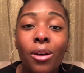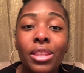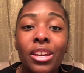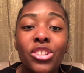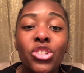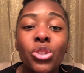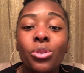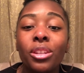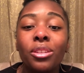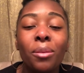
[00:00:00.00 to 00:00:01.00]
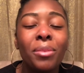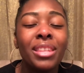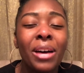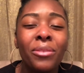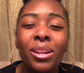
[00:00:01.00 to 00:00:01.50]
they'll chew on a nook, but
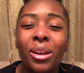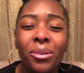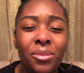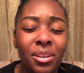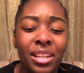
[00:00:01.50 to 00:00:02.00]
not for long.